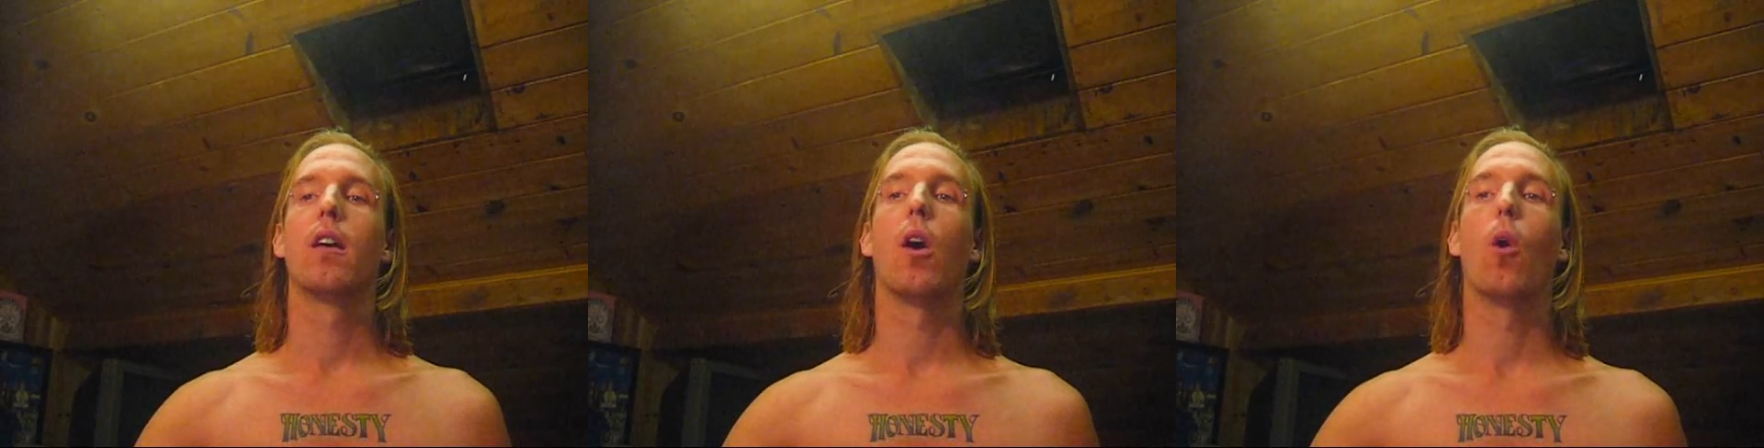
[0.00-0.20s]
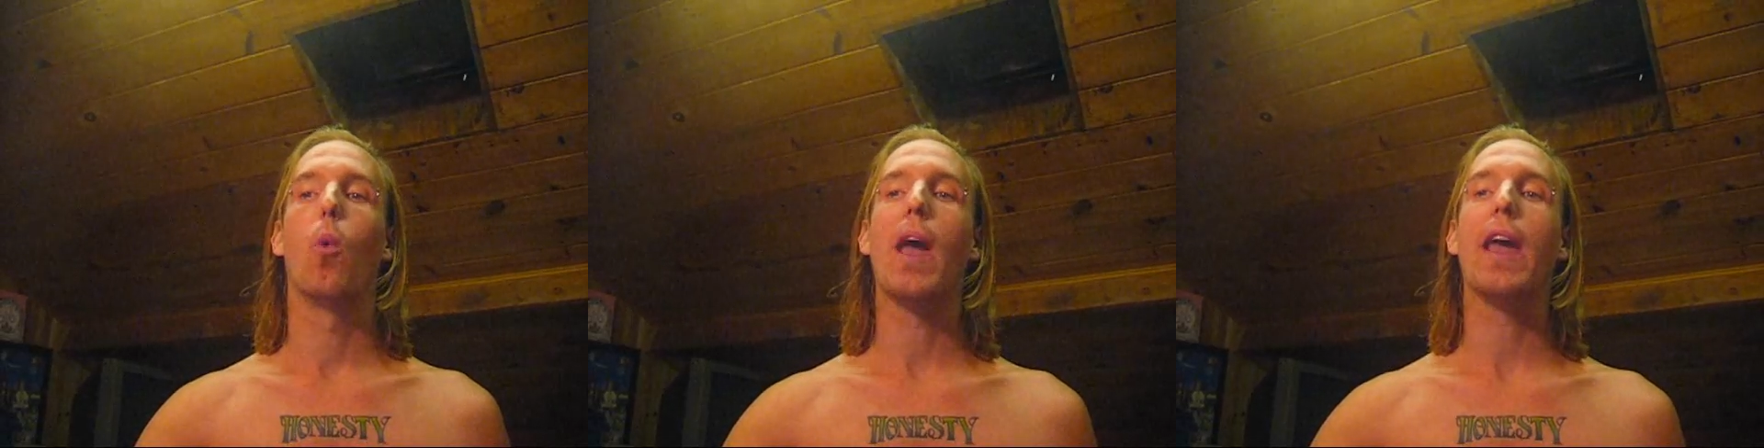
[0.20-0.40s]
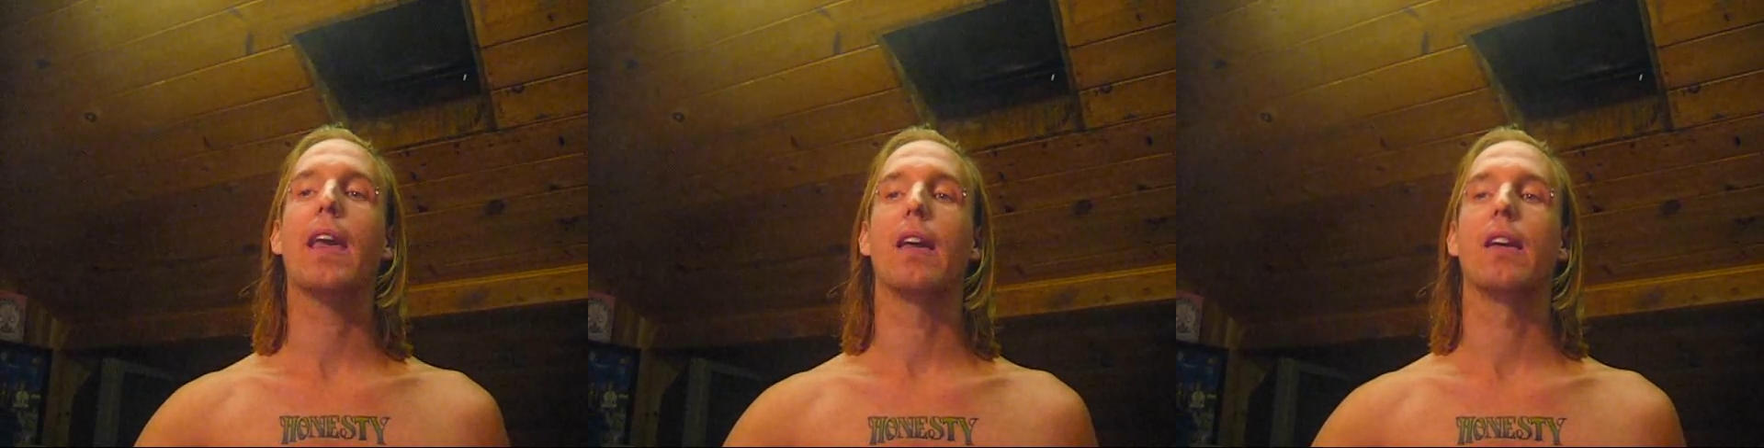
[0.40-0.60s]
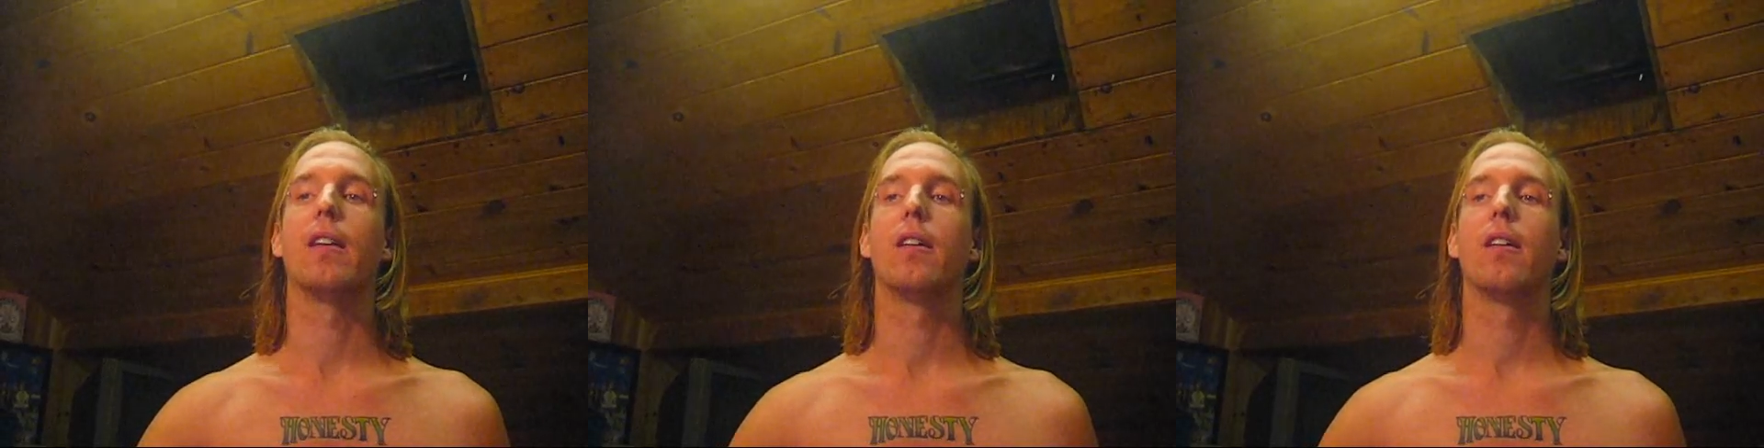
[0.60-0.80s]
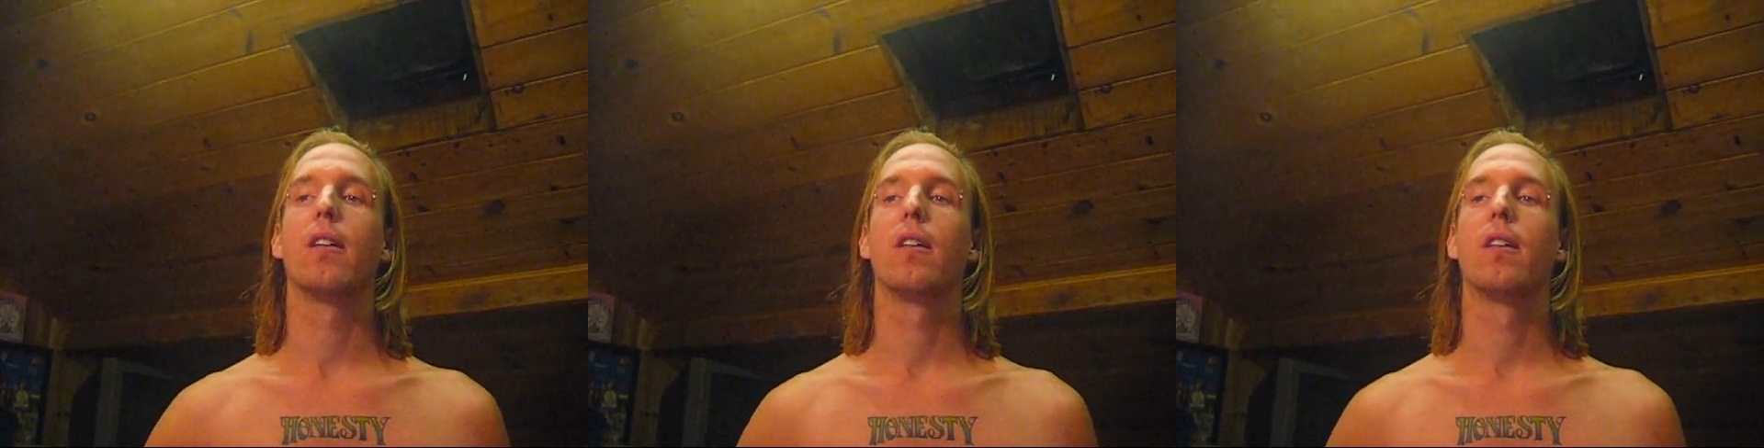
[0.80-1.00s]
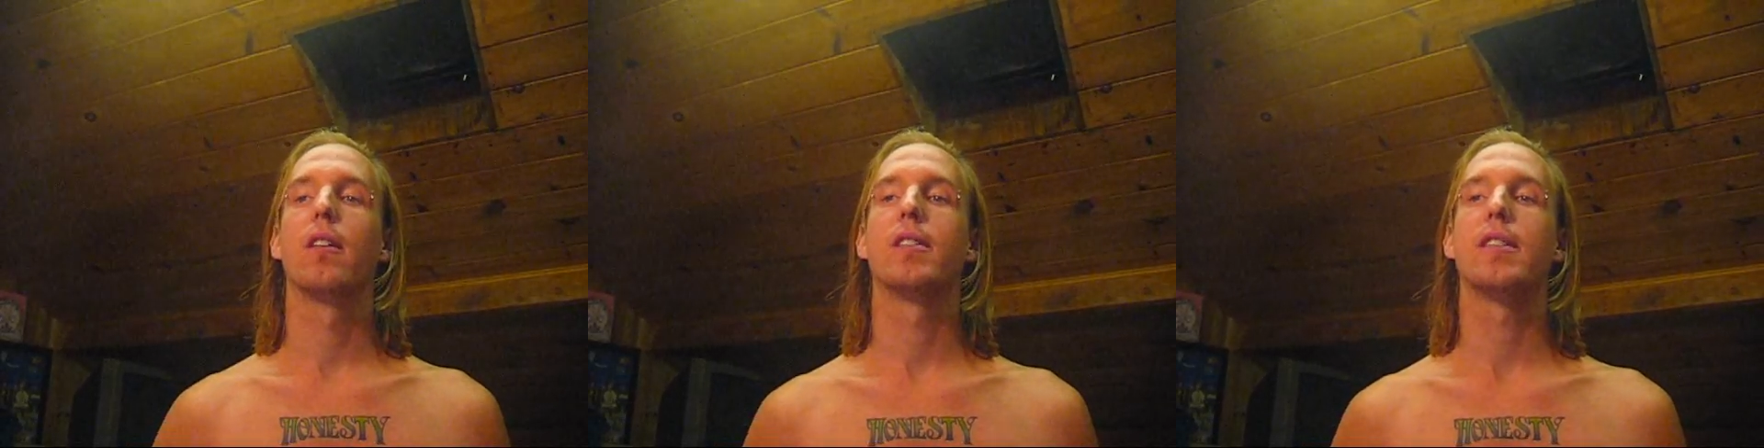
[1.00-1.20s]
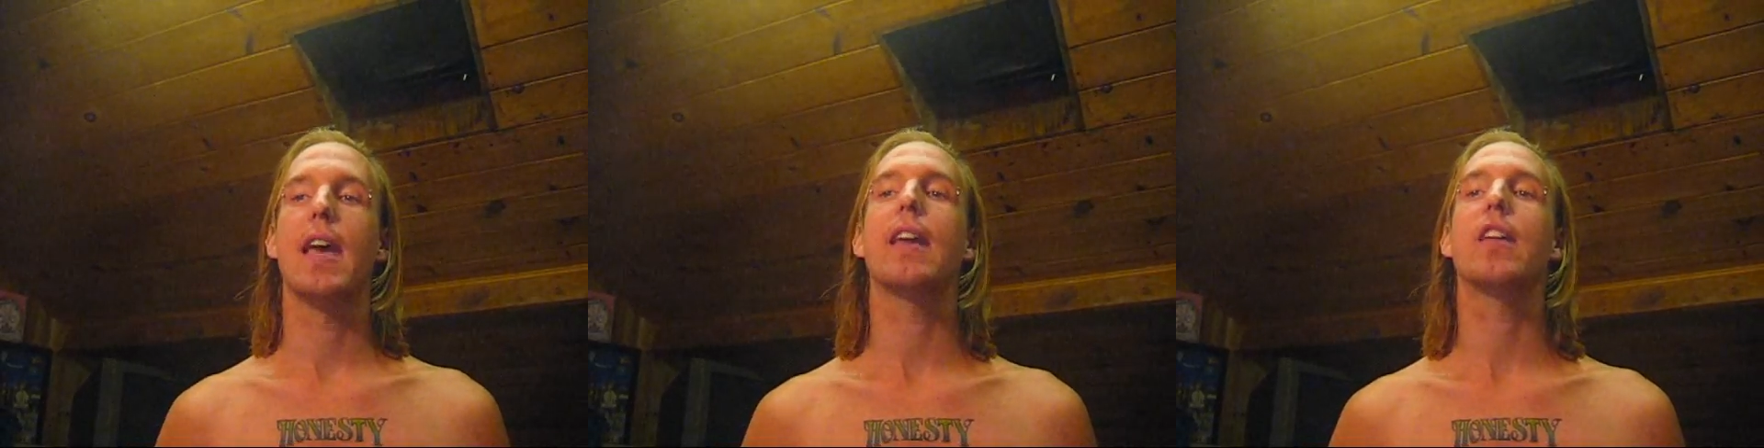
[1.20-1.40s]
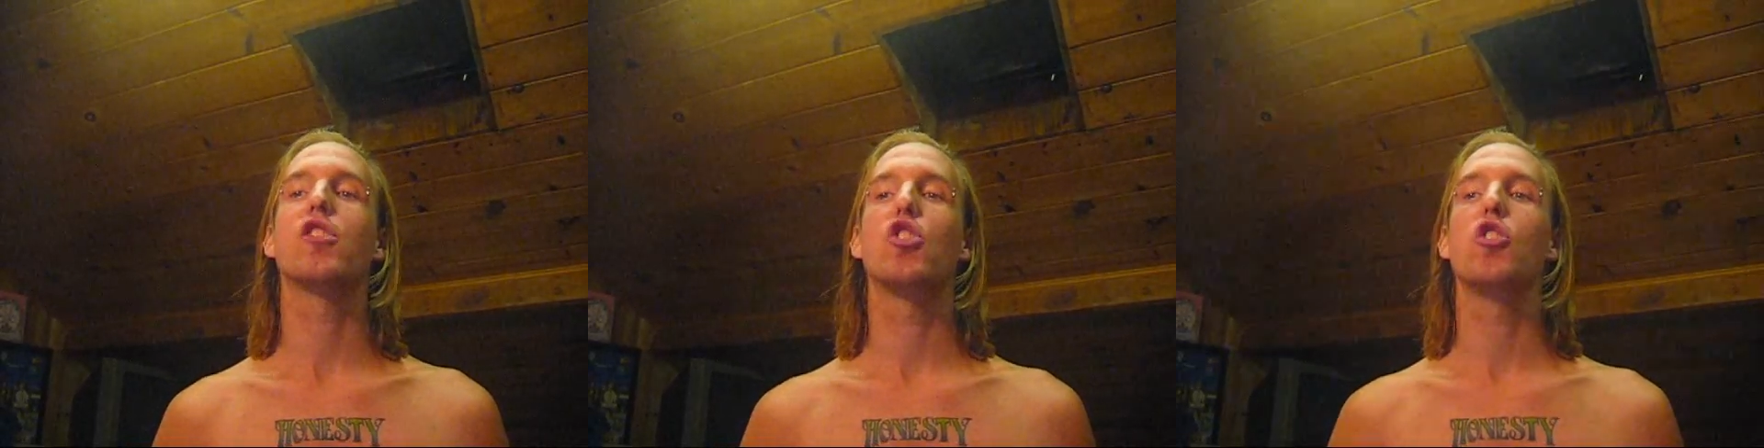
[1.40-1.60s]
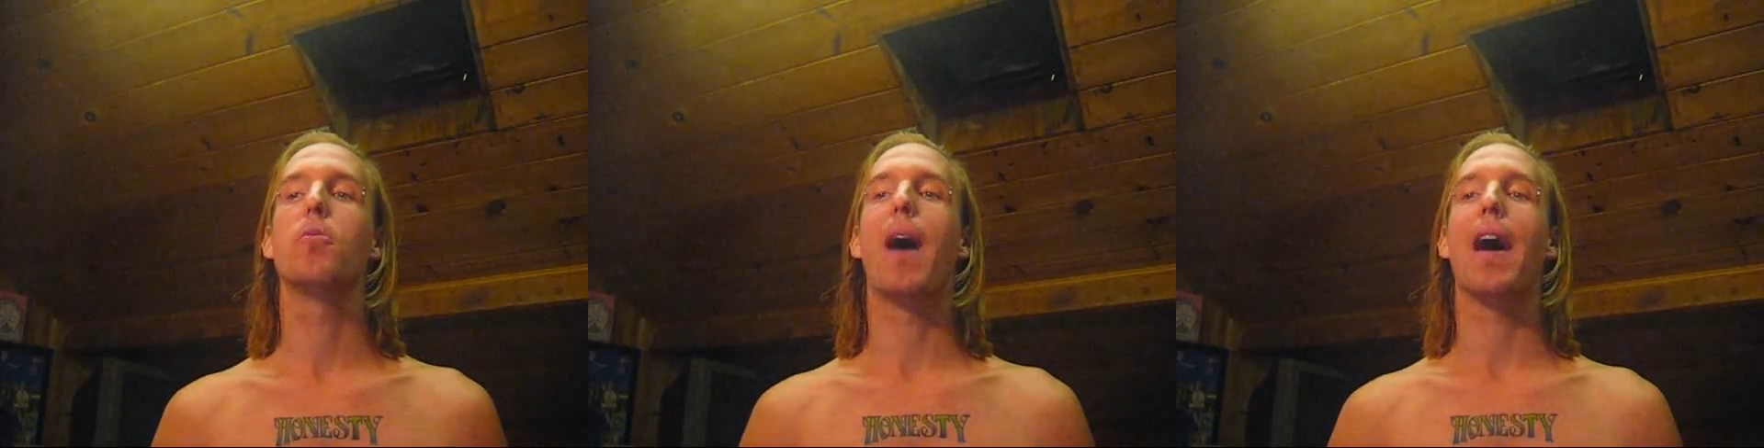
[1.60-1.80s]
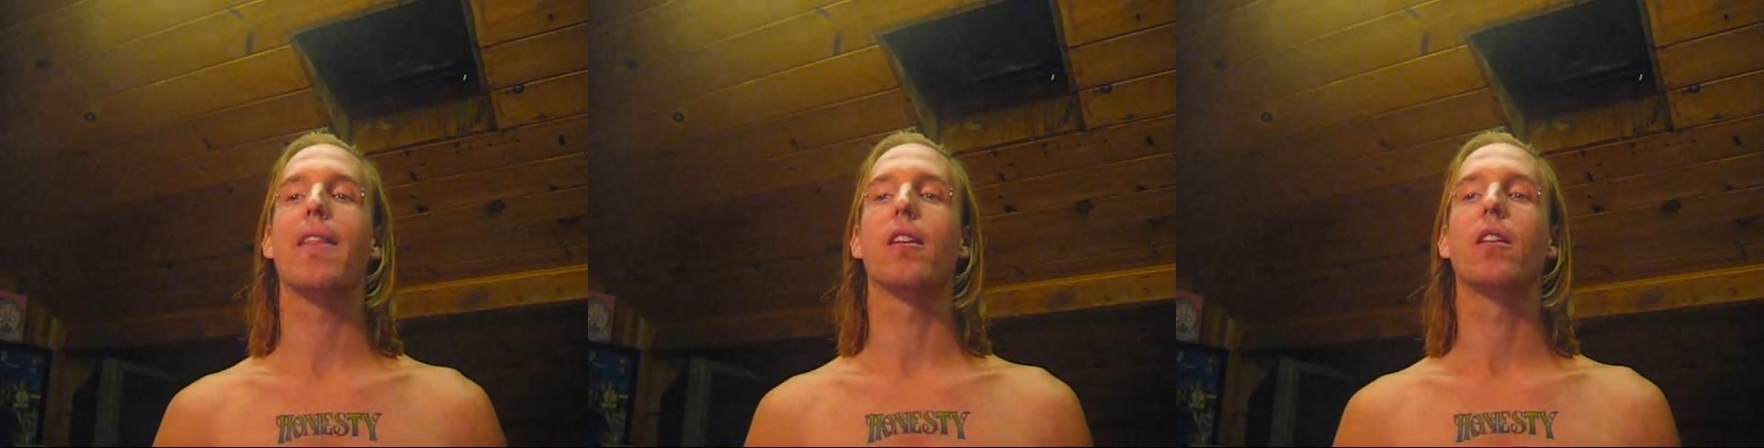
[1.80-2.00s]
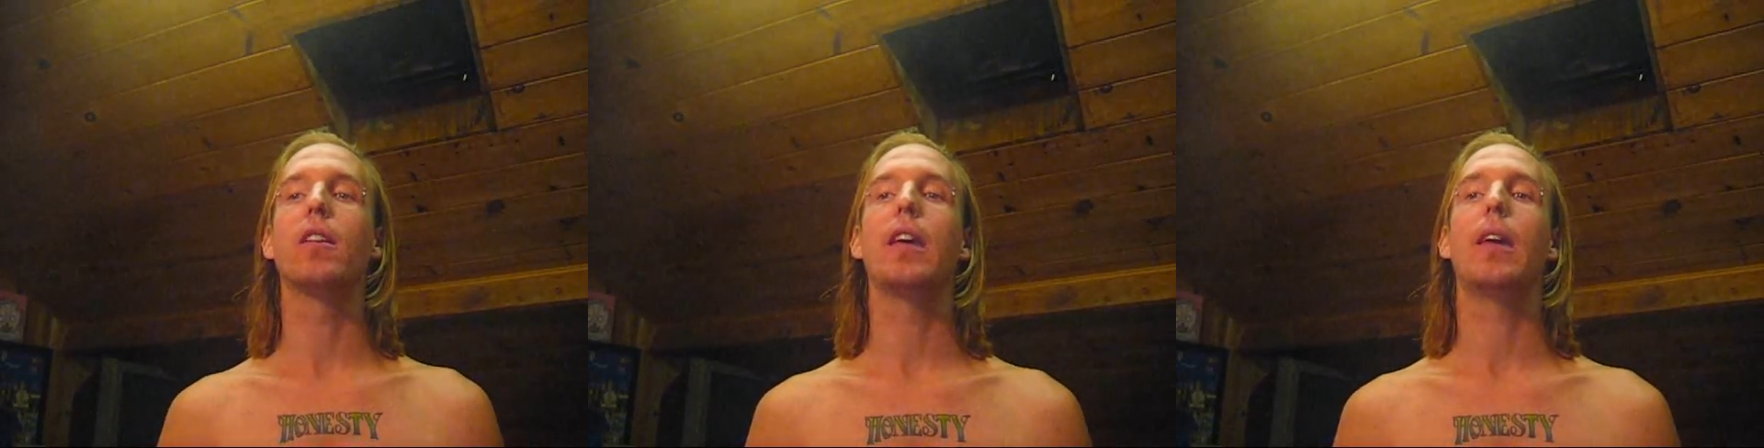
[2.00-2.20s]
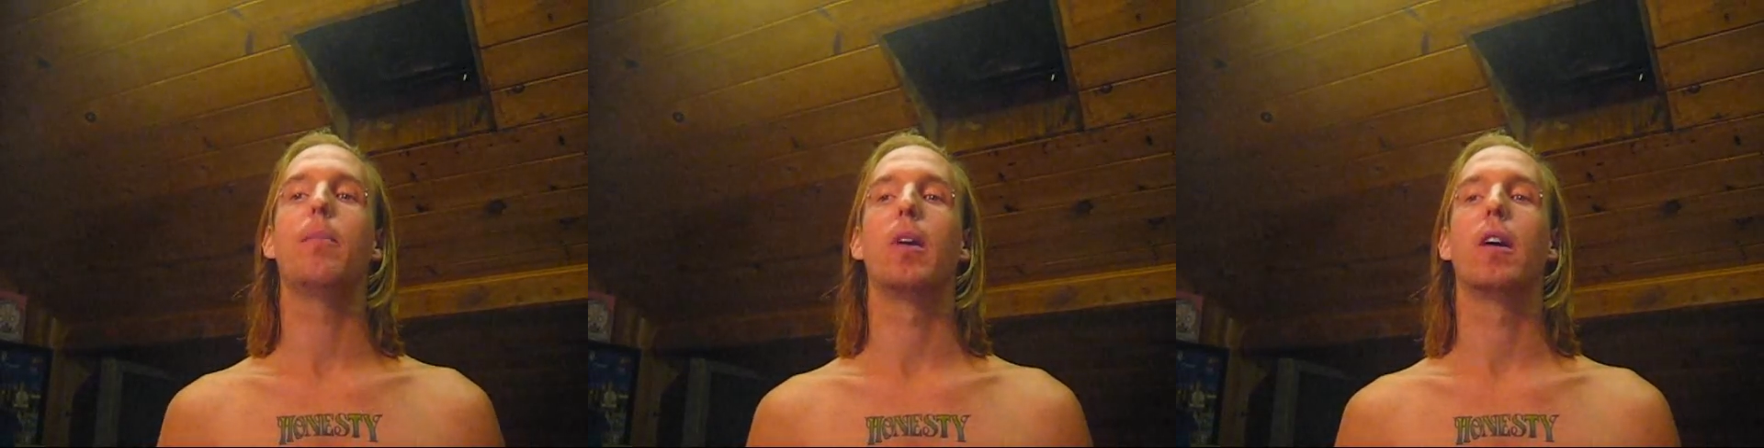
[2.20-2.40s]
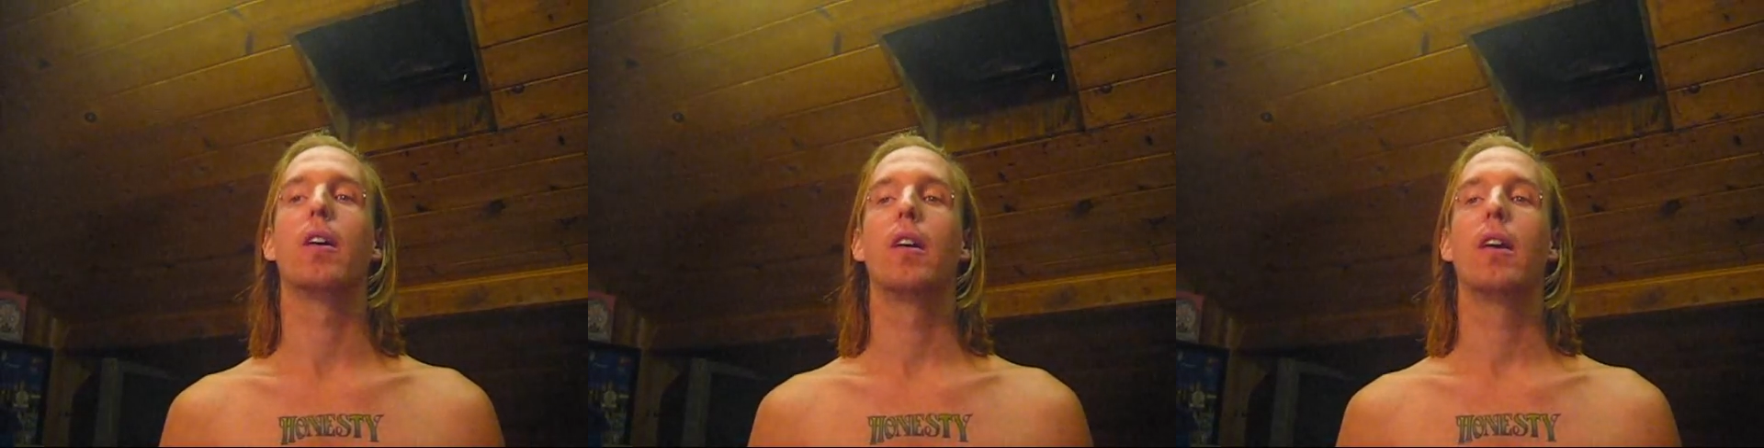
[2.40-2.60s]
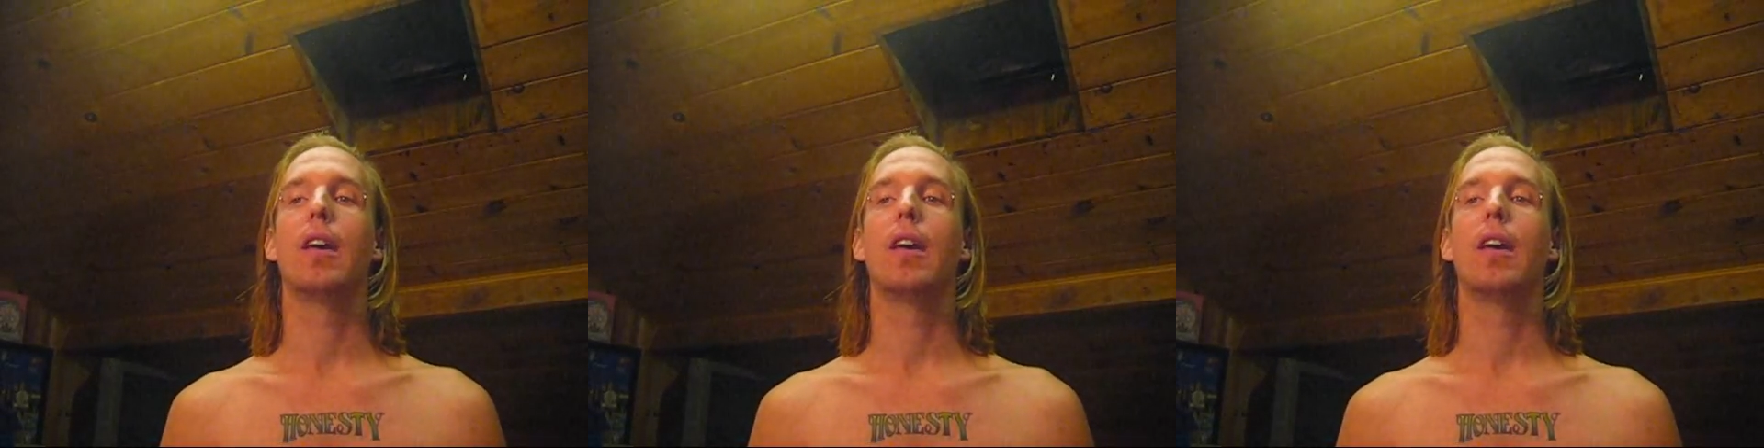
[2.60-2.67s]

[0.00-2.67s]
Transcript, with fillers: Awaken, taken to by the gleam,